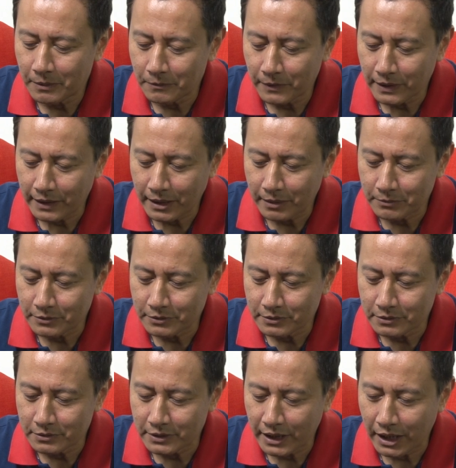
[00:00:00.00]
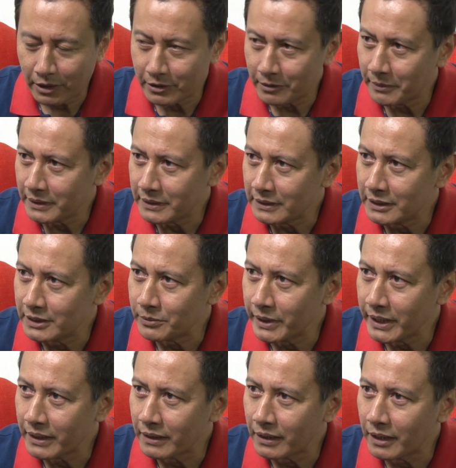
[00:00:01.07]
Welcome to the Art and Matter this
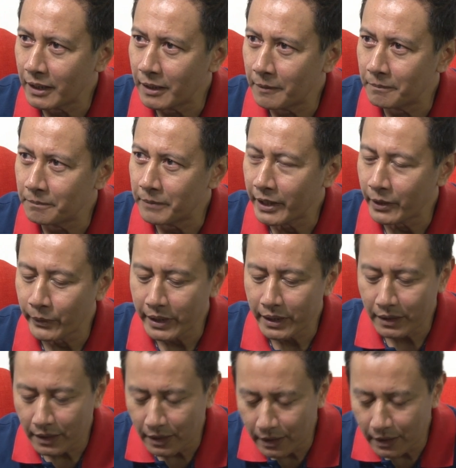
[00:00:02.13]
week. By the way,